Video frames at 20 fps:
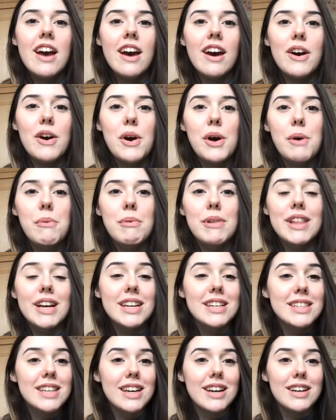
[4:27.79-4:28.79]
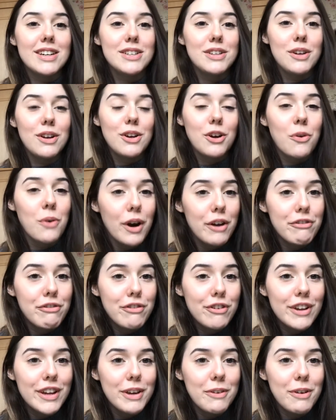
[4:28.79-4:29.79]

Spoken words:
They say I do look quite funny